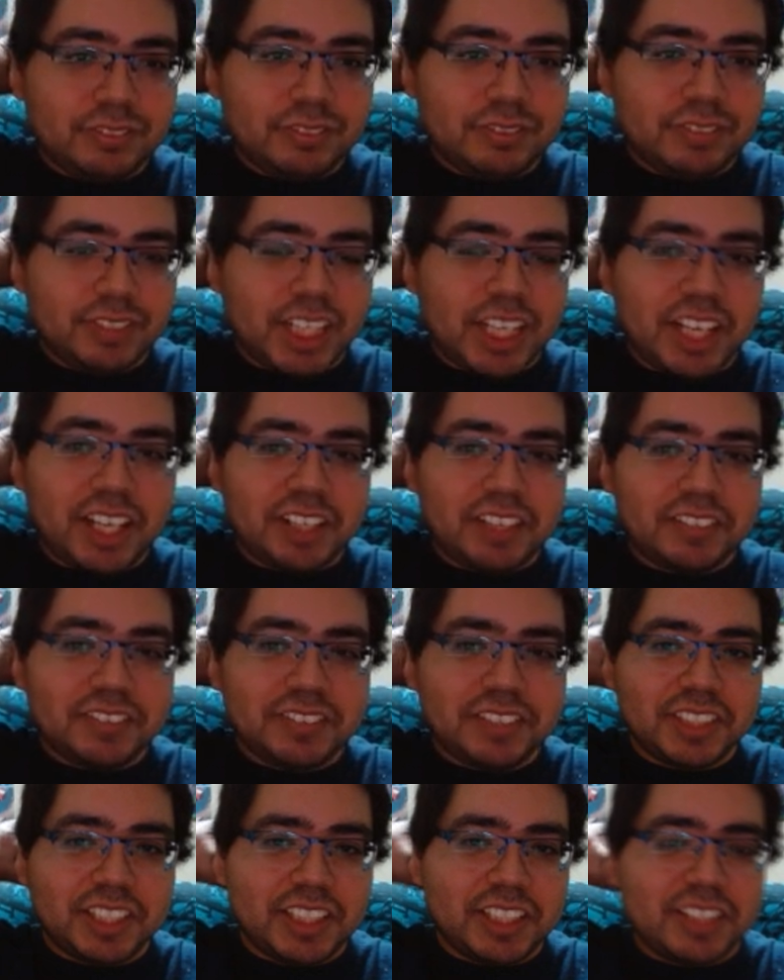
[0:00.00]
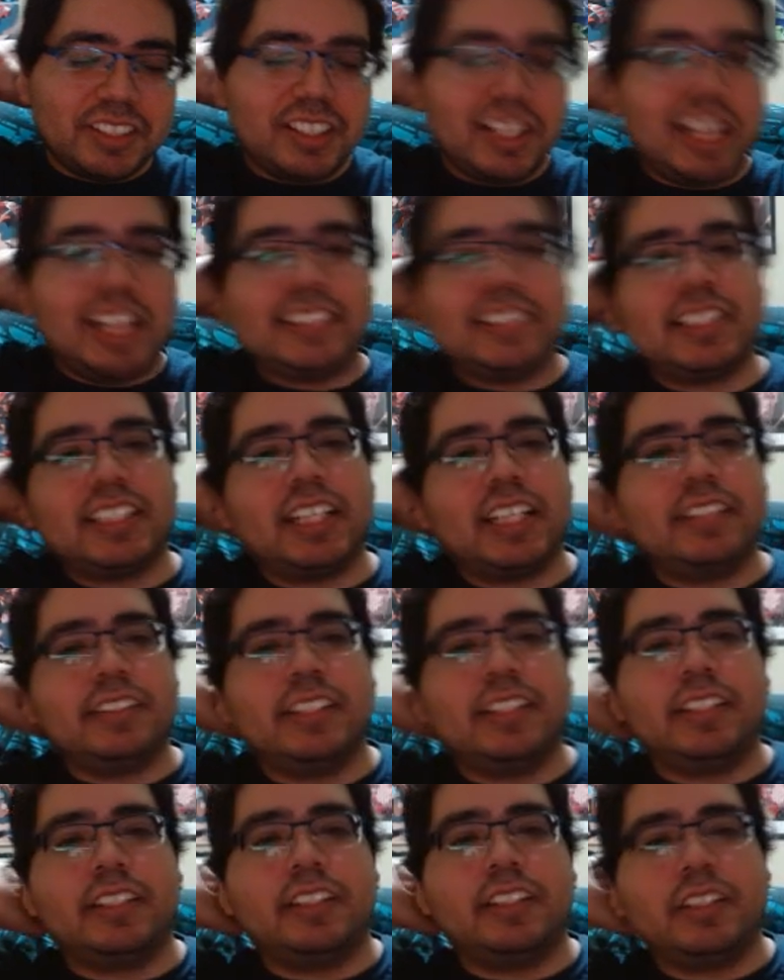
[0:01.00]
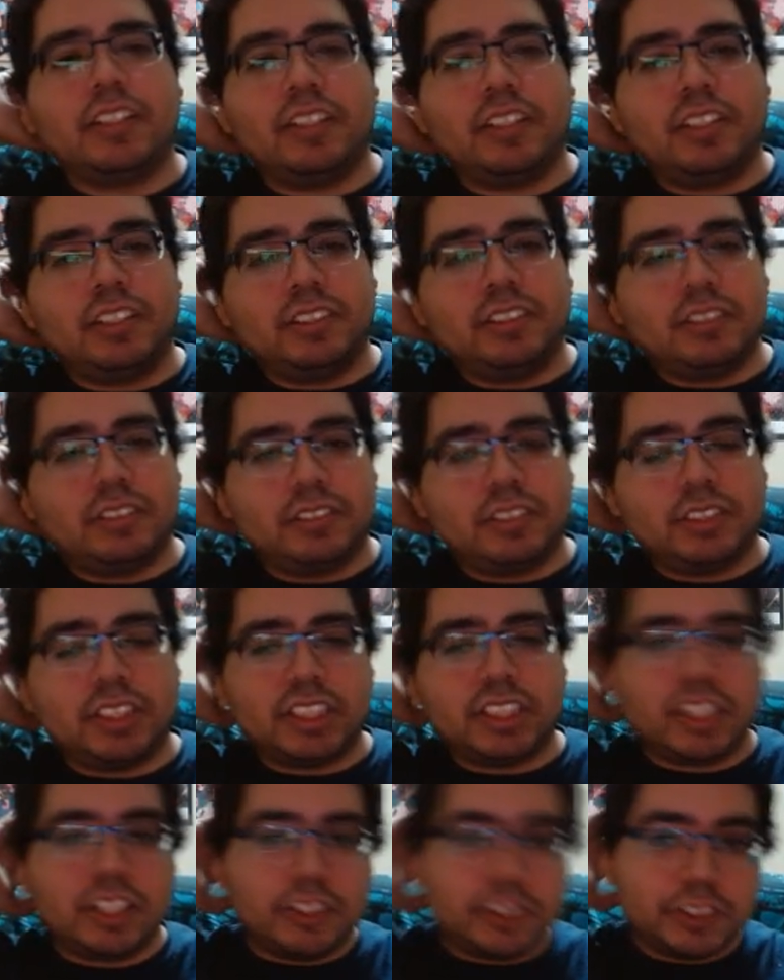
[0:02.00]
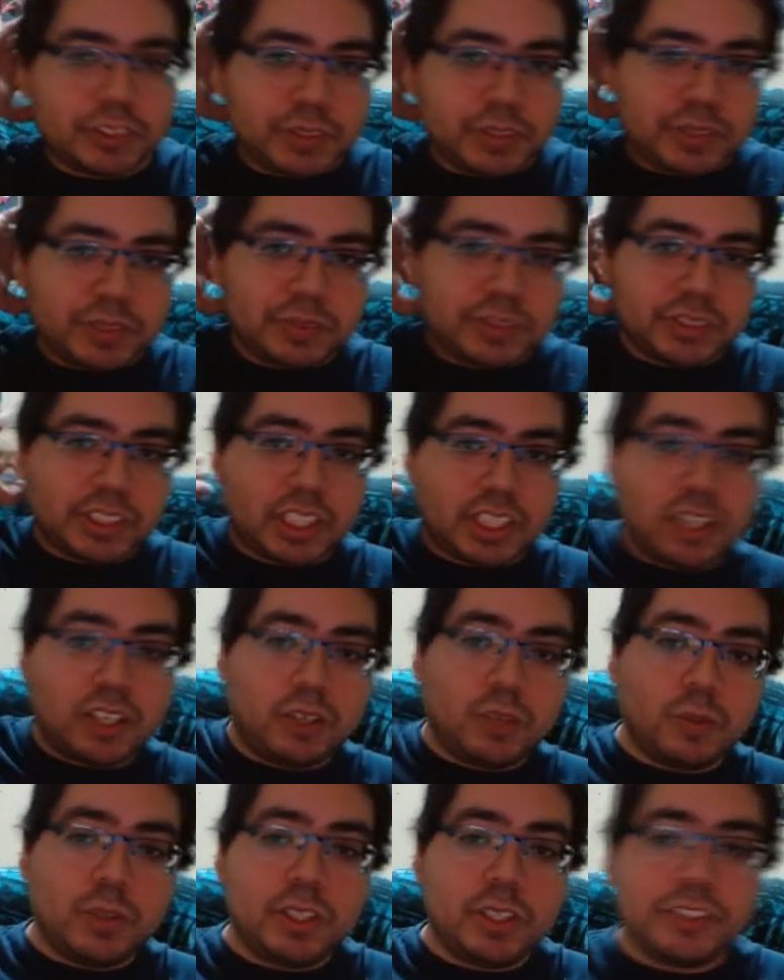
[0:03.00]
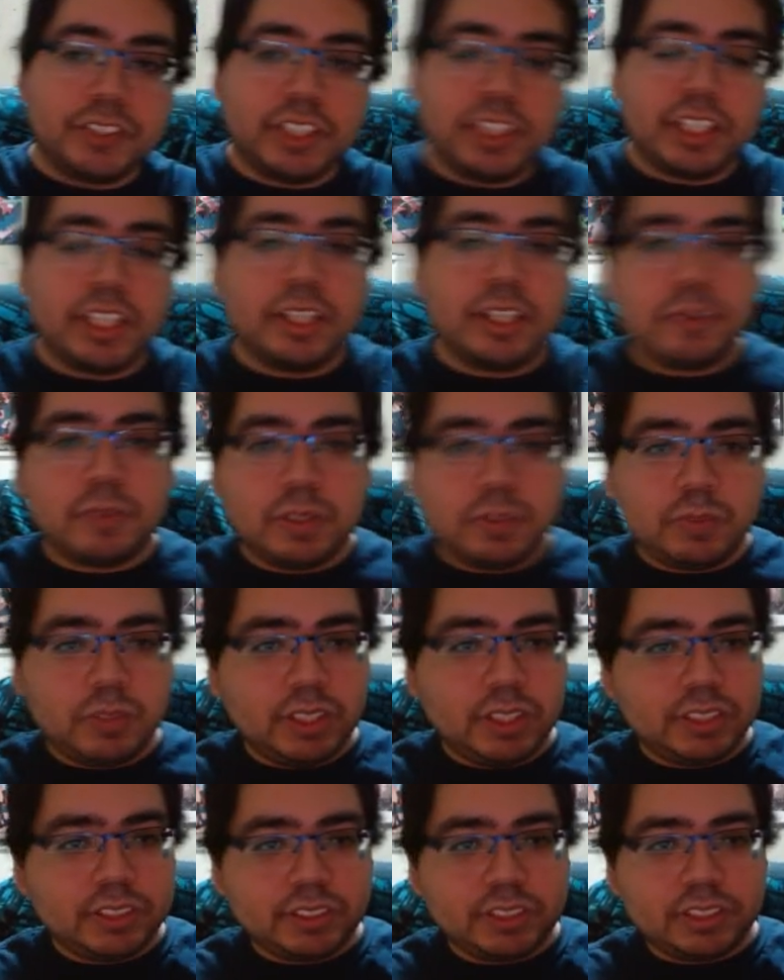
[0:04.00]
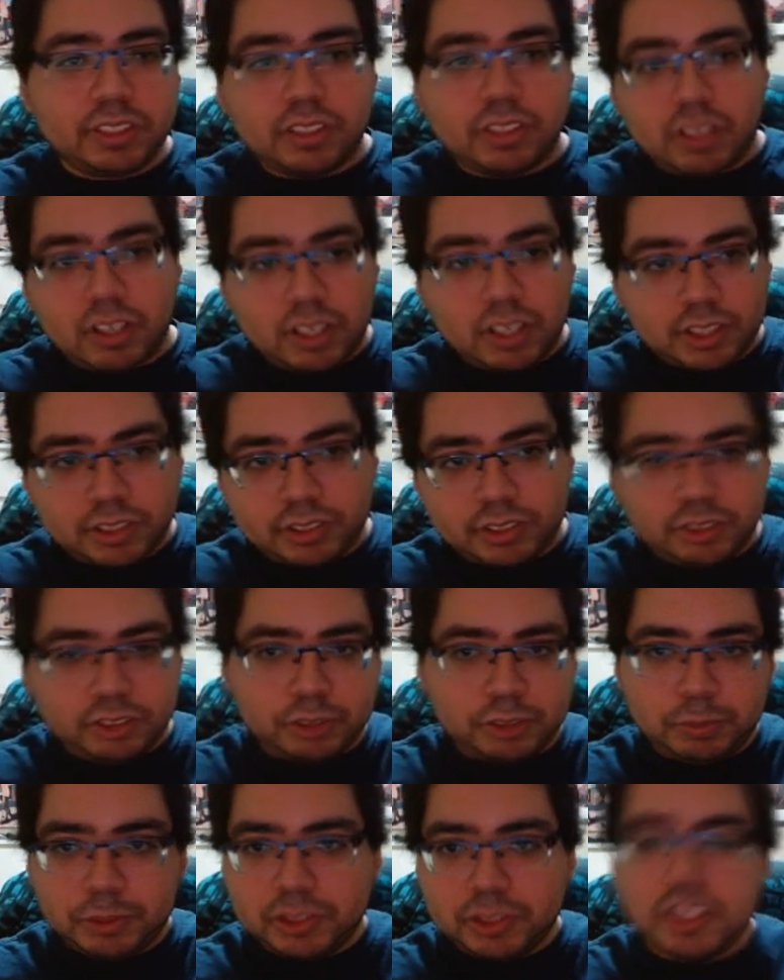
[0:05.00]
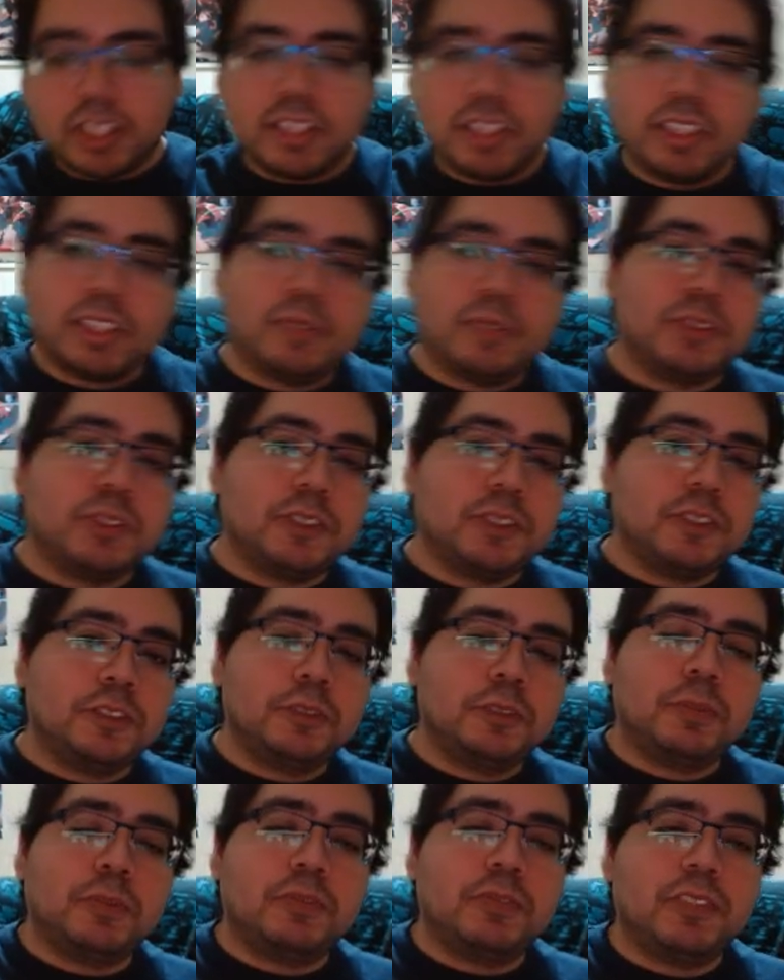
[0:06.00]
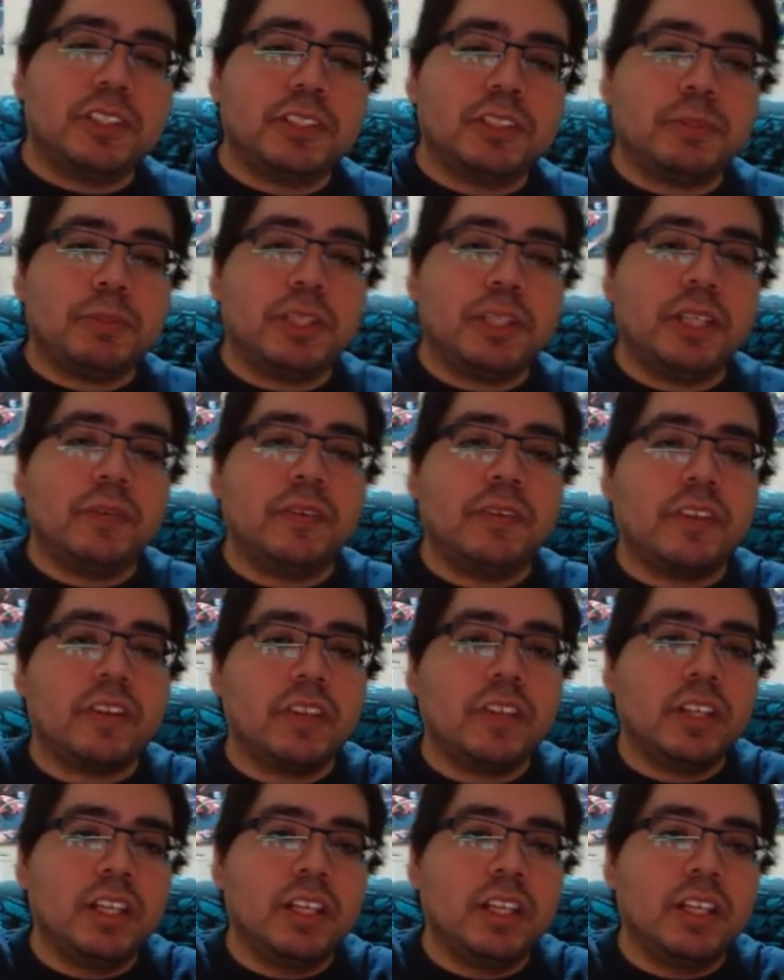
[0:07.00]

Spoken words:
Yeah. The last thing I did in it on Sonic Colors Ultimate was I got all 180 red rings and unlocked Super Sonic, which is super fun to play with.